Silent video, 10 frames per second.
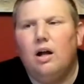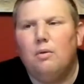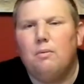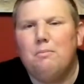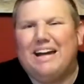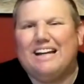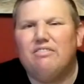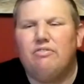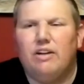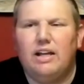The main
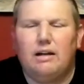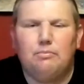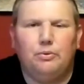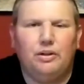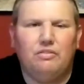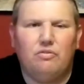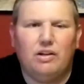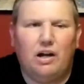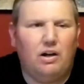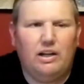event, I believe, and
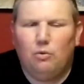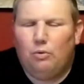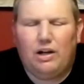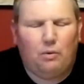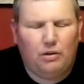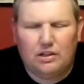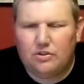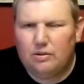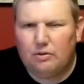not either one I went into,